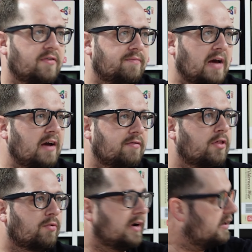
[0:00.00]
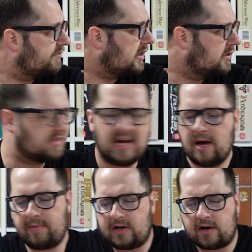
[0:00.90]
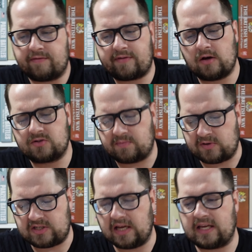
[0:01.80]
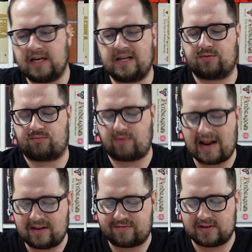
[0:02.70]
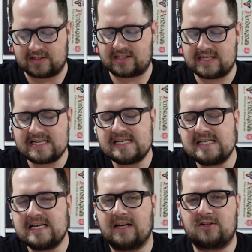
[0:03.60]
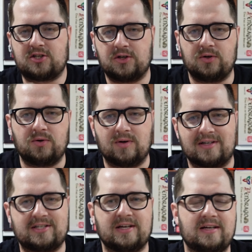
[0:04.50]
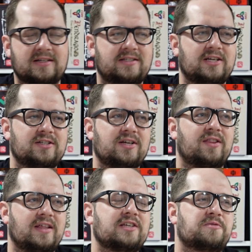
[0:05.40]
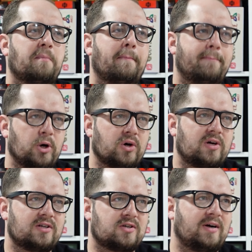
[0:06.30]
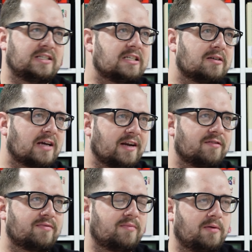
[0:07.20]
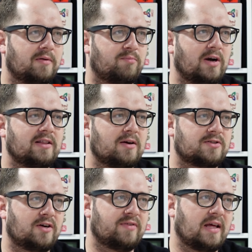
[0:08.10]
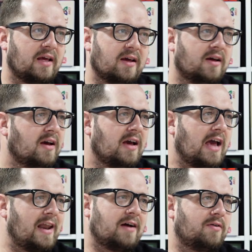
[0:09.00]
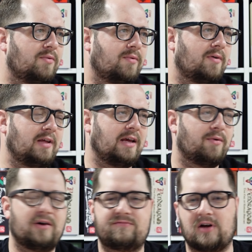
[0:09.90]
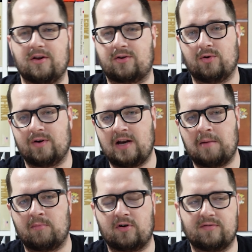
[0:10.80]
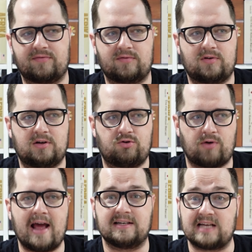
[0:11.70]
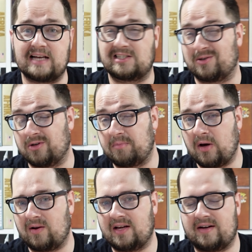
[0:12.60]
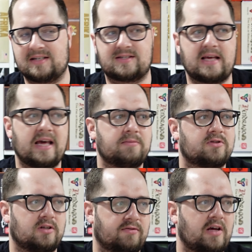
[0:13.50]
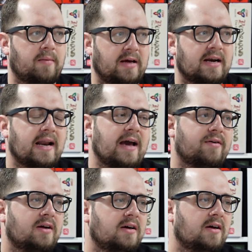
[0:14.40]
a, I have three of those, but none of those are particularly relevant to, to, to, to this book. So I didn't kind of bring those over here and I, you know, I've gone through a number of grand tactical Napoleonics games that have come in and out